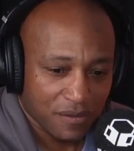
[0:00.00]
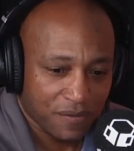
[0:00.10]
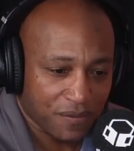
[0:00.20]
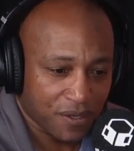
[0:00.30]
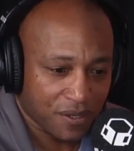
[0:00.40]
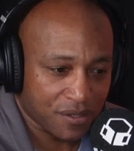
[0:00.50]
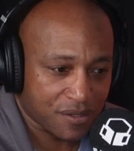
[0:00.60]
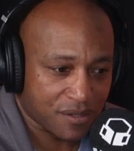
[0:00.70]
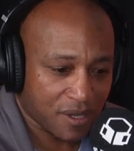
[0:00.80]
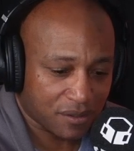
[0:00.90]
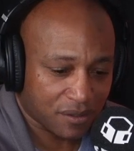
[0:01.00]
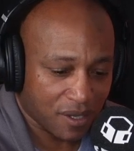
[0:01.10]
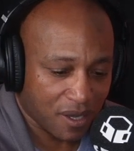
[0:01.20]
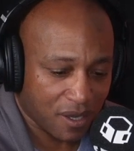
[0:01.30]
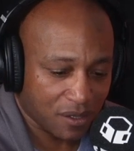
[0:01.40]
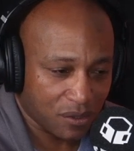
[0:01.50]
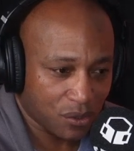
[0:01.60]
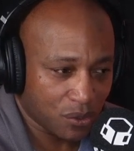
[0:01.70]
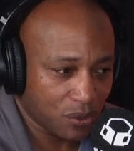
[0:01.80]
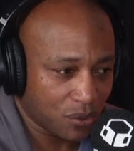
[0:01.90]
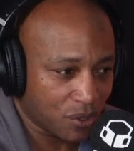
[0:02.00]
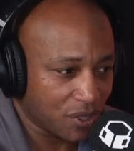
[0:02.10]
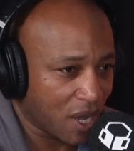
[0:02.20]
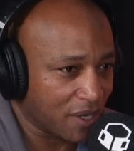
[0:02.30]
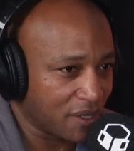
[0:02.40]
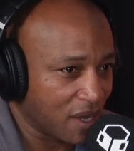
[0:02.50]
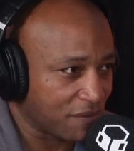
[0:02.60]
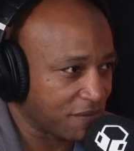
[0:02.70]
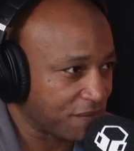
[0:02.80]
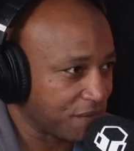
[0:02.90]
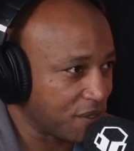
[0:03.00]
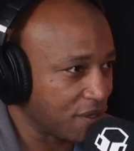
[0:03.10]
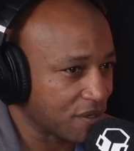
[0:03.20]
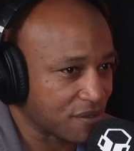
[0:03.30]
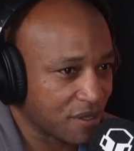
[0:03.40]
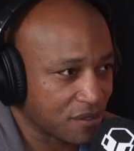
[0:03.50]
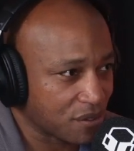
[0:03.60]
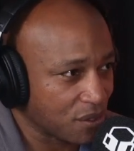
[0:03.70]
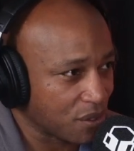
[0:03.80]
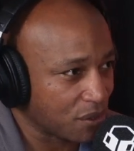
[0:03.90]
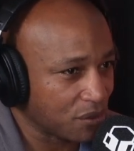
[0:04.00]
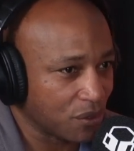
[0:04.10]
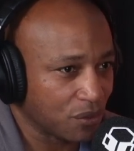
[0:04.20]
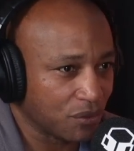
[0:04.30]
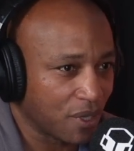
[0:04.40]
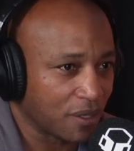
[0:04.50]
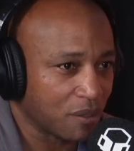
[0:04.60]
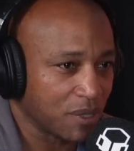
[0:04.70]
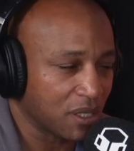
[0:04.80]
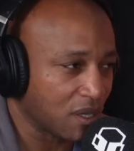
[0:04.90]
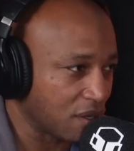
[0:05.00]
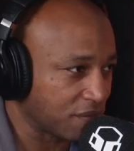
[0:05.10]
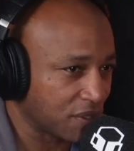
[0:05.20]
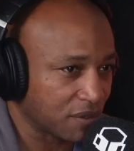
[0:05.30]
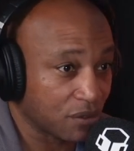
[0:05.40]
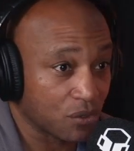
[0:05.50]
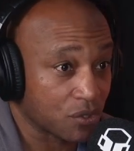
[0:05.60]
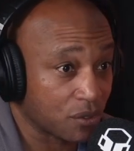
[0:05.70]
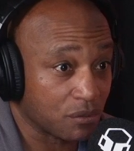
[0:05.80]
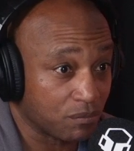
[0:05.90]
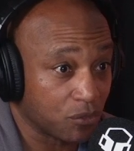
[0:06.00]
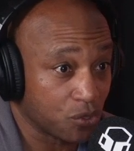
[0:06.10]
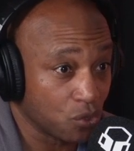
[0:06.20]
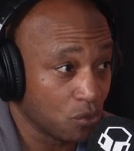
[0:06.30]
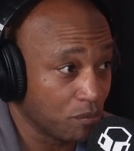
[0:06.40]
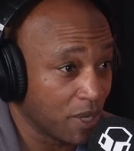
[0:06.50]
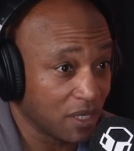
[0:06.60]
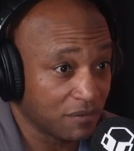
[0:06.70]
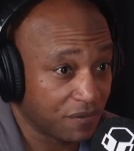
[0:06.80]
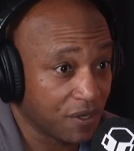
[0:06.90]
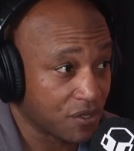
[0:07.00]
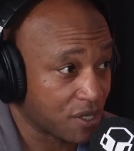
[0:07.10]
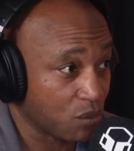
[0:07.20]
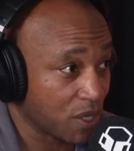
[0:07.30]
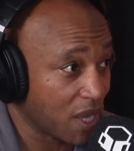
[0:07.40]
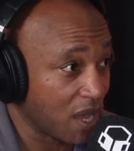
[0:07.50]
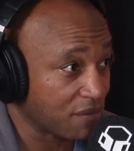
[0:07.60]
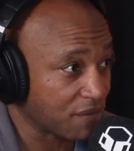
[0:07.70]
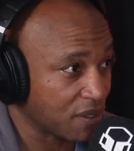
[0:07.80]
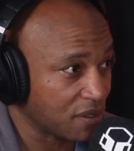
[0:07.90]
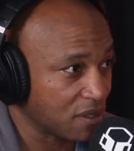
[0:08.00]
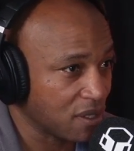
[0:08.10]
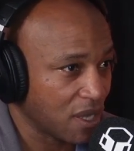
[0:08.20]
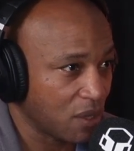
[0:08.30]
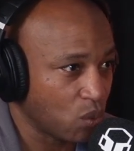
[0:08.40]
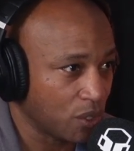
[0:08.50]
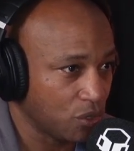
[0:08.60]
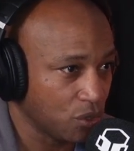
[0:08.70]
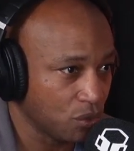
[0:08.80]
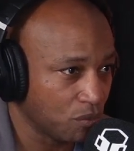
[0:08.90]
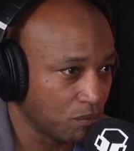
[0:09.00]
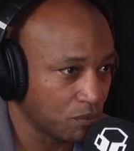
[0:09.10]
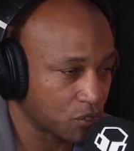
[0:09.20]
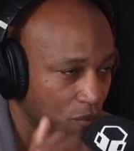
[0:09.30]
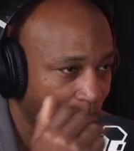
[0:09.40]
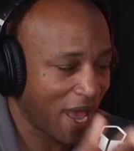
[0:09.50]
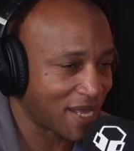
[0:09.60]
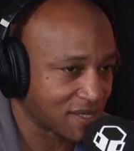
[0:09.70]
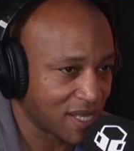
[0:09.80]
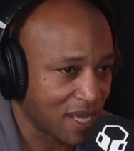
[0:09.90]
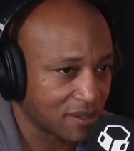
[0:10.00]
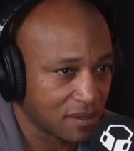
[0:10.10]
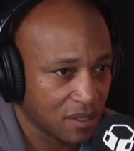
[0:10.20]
that you're not enough, fears that you're not going to be loved, and those are the two main fears that we have. And when you surpass that,